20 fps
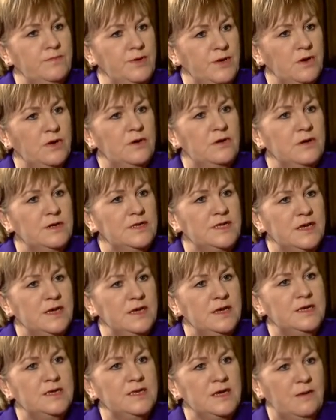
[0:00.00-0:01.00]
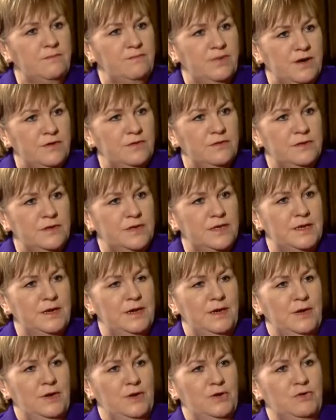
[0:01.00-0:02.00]
Because it is about,
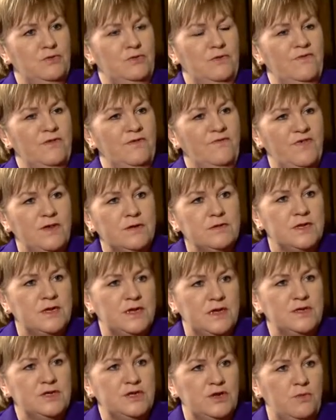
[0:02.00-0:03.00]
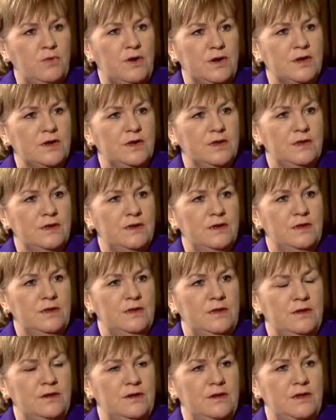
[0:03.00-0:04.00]
if you fail to get into work
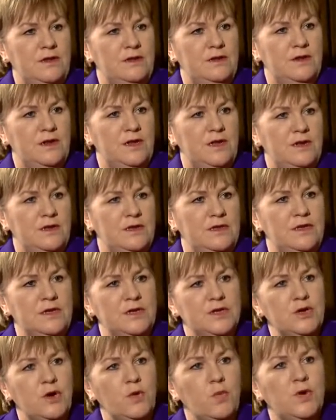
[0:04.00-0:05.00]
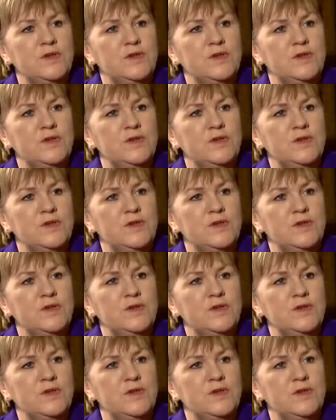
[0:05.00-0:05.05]
in your early years,